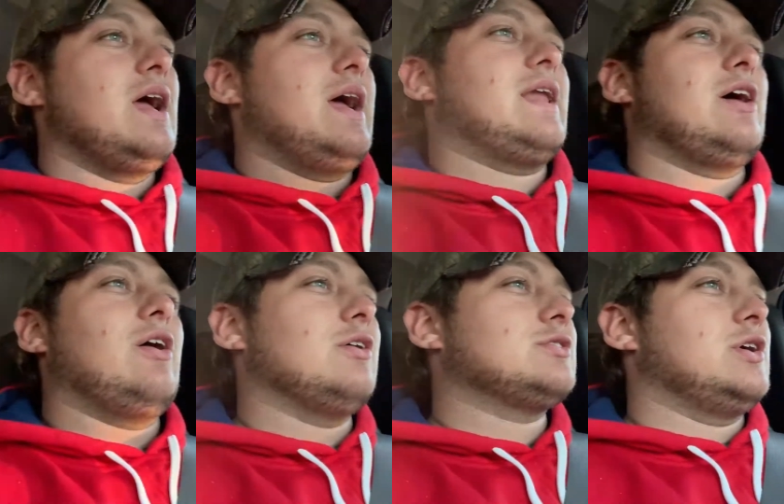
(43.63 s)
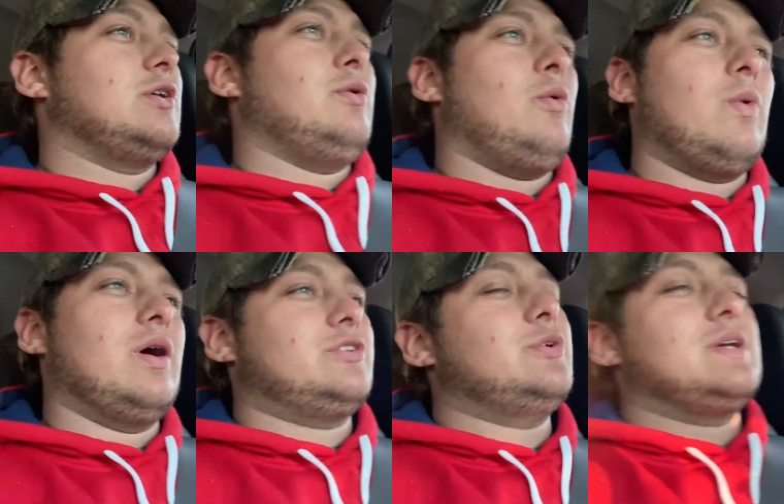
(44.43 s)
And I also
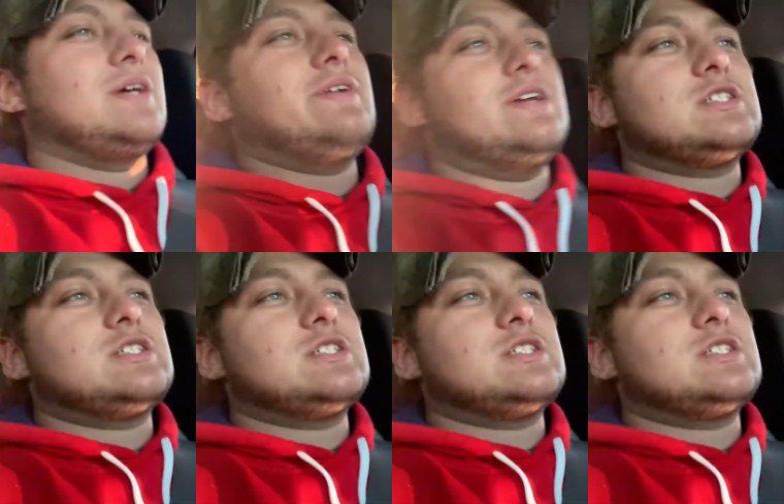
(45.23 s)
want to give a